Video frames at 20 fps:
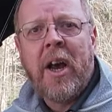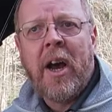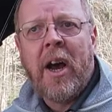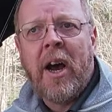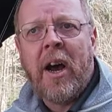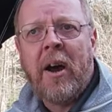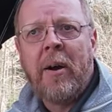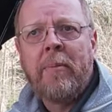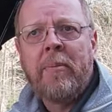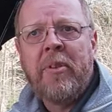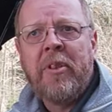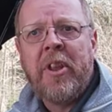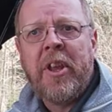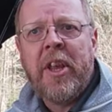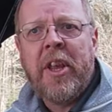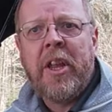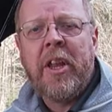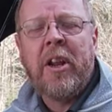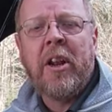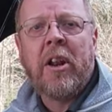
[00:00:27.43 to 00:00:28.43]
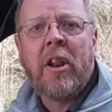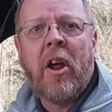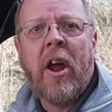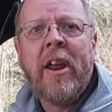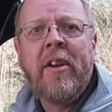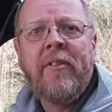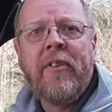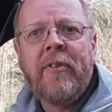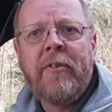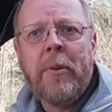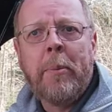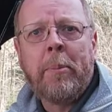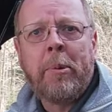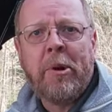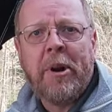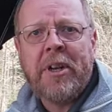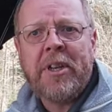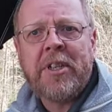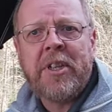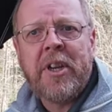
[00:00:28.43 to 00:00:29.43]
Um, the life of the
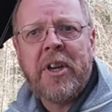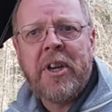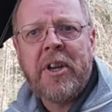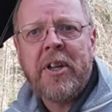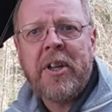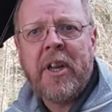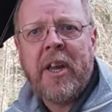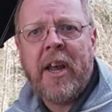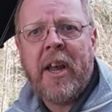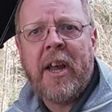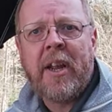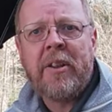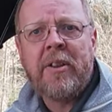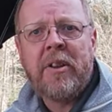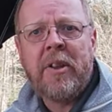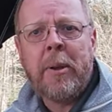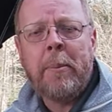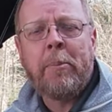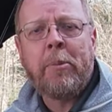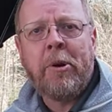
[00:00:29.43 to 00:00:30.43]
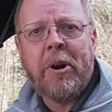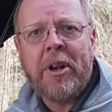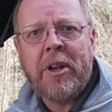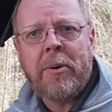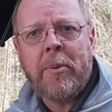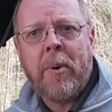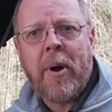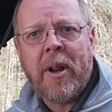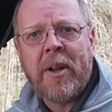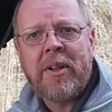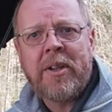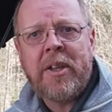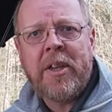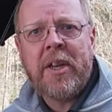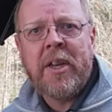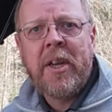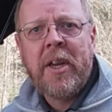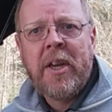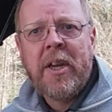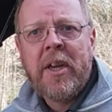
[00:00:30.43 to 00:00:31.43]
printer and the print
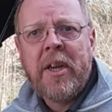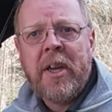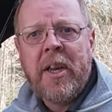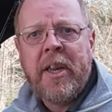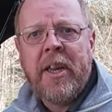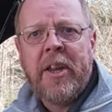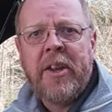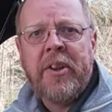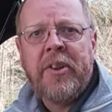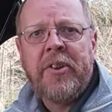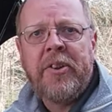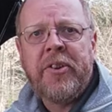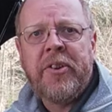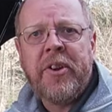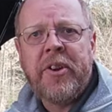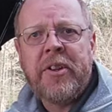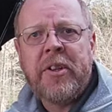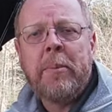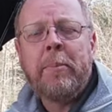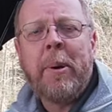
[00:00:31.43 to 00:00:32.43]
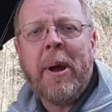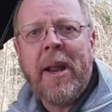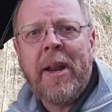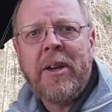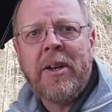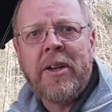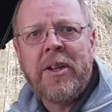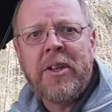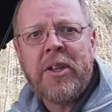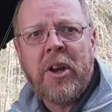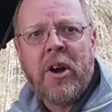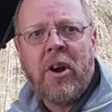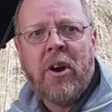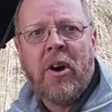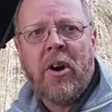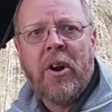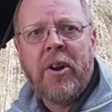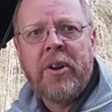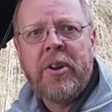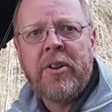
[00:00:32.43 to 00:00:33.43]
quality is dependent
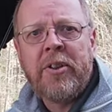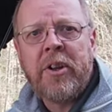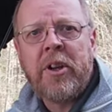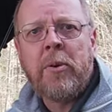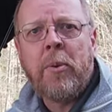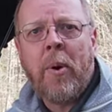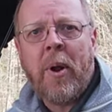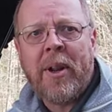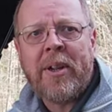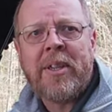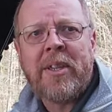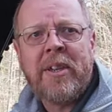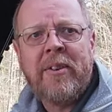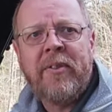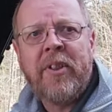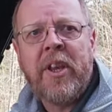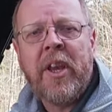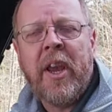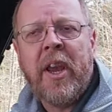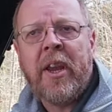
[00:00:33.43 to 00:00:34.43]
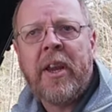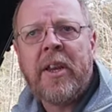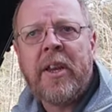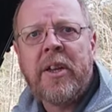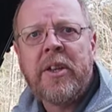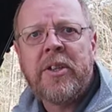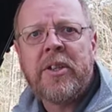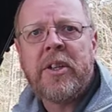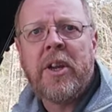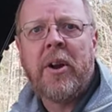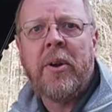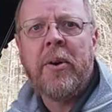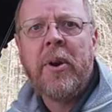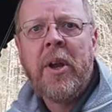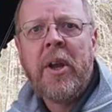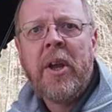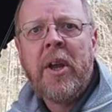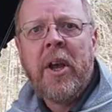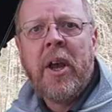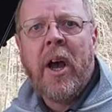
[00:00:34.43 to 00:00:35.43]
on the quality of the ink. So
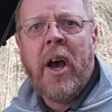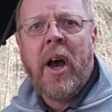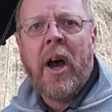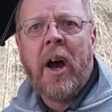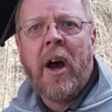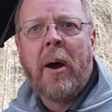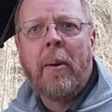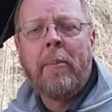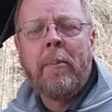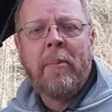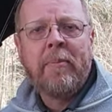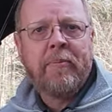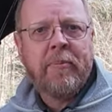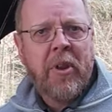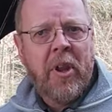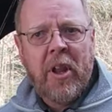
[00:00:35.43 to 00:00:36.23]
um,